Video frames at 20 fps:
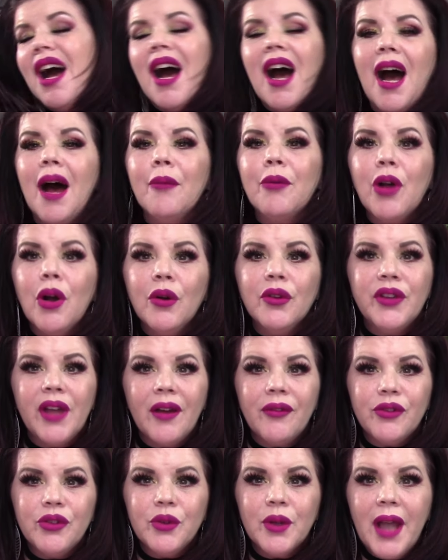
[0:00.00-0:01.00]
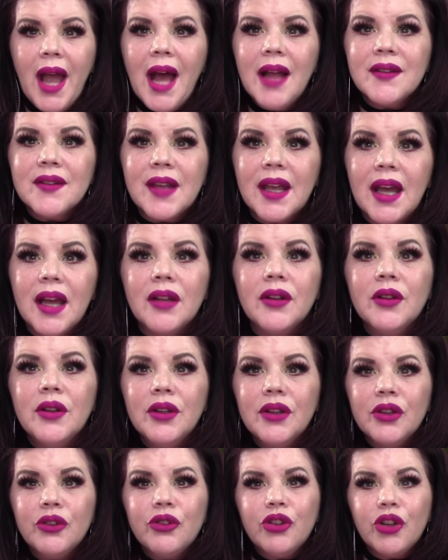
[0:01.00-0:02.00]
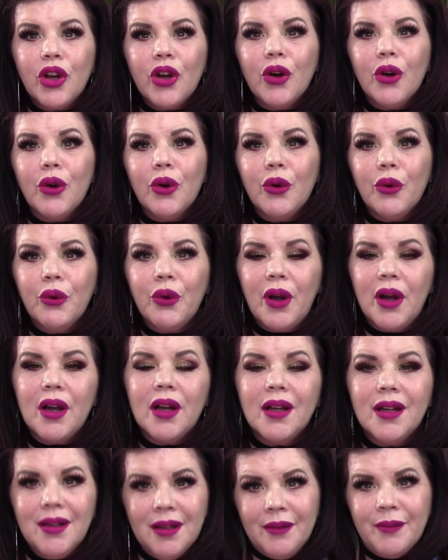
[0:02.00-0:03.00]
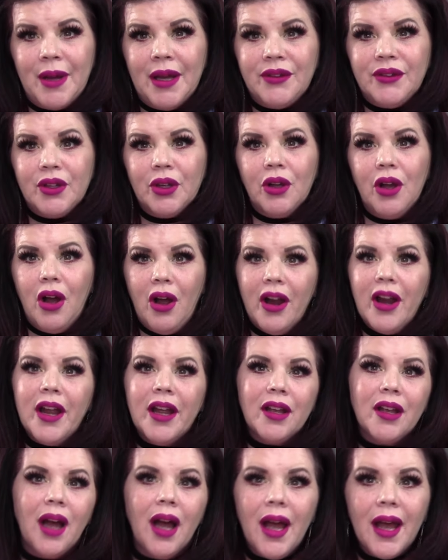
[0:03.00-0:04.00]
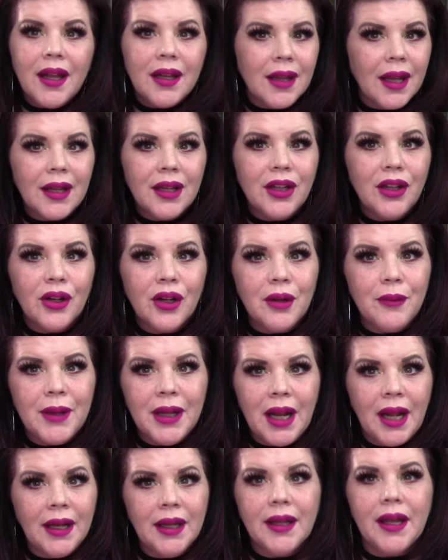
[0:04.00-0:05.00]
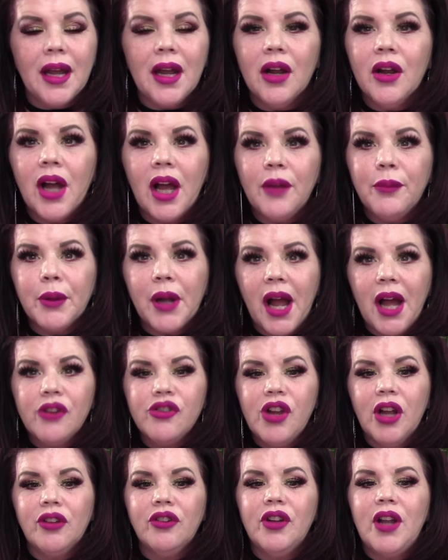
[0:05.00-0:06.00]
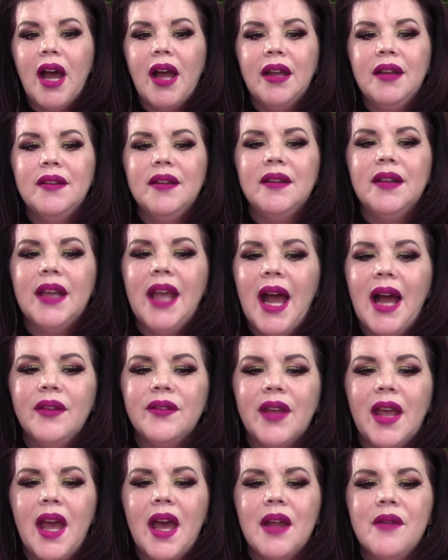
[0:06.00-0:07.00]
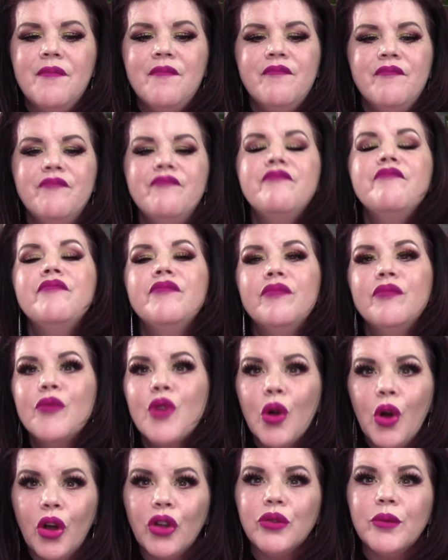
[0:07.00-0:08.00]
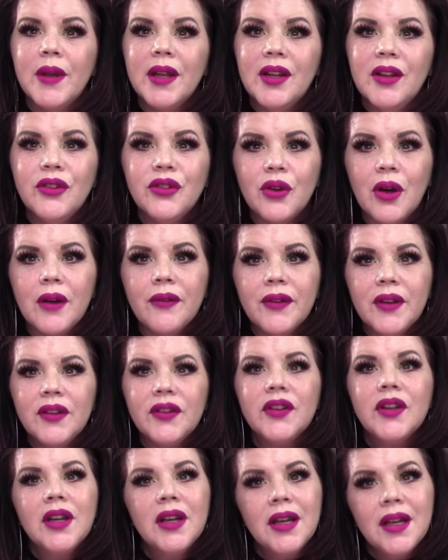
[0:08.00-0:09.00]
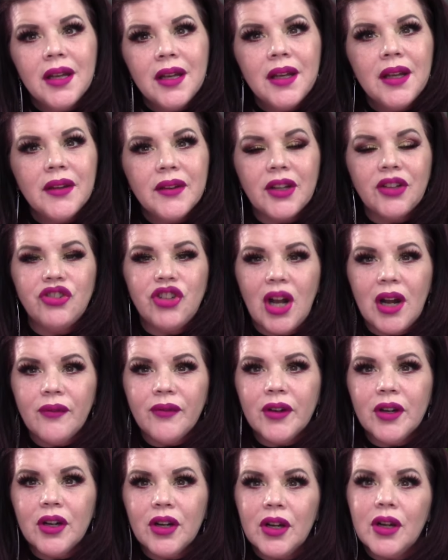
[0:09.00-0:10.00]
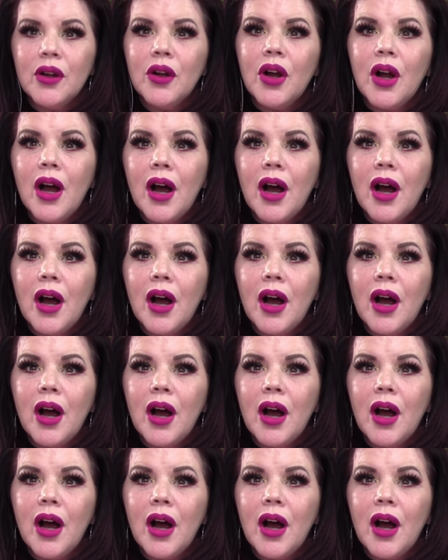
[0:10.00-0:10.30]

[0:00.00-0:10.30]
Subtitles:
I'm going to have to do a CAT scan. So I said, all right, go ahead. Like, you know what I mean? I didn't care, hypochondriac or not. He did the CAT scan, calls me in his office. He's like, Jennifer,